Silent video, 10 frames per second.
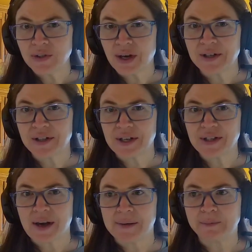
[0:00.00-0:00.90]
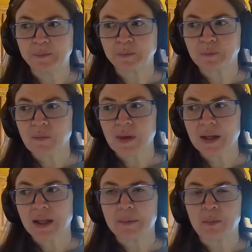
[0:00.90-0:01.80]
kind of get that
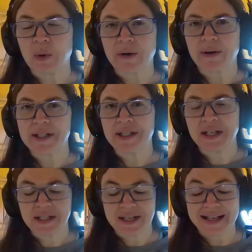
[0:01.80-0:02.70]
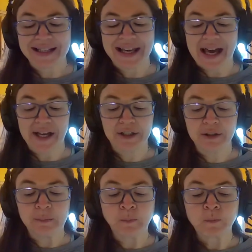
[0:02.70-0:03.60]
like pork rind taste at the end,
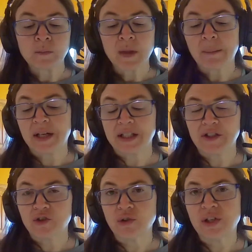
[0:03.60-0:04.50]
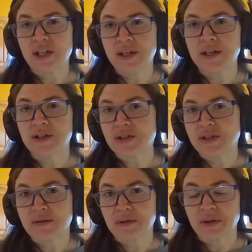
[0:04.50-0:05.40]
but initially it's
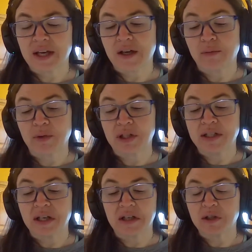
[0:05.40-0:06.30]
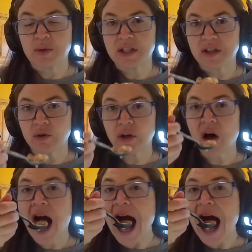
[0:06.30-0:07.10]
like it really is like a sweet cereal.